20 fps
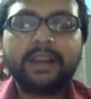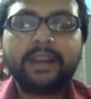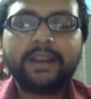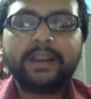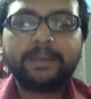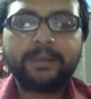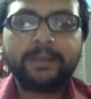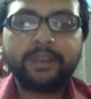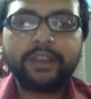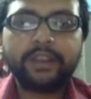
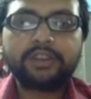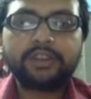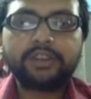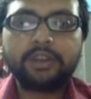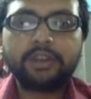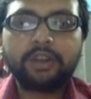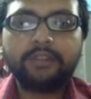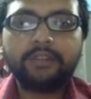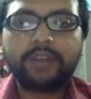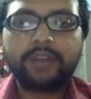
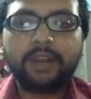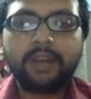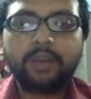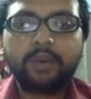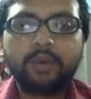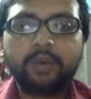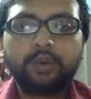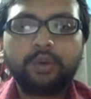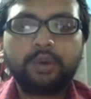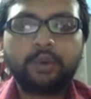reputation of
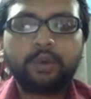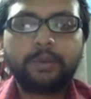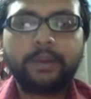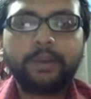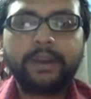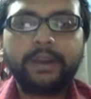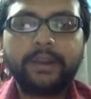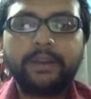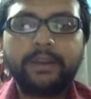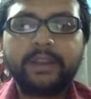Yahoo to
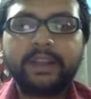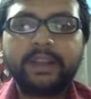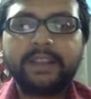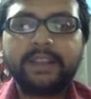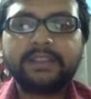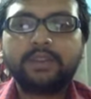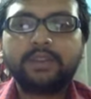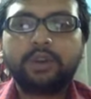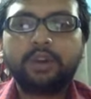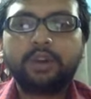
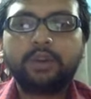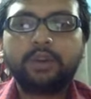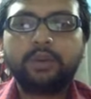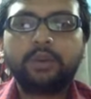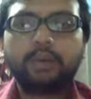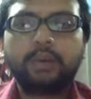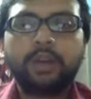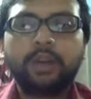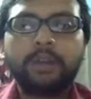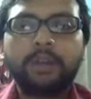advertise or
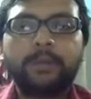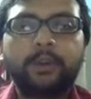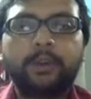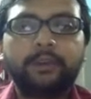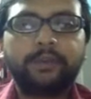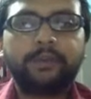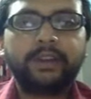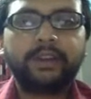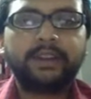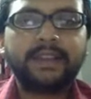to earn
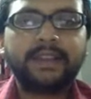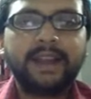profit.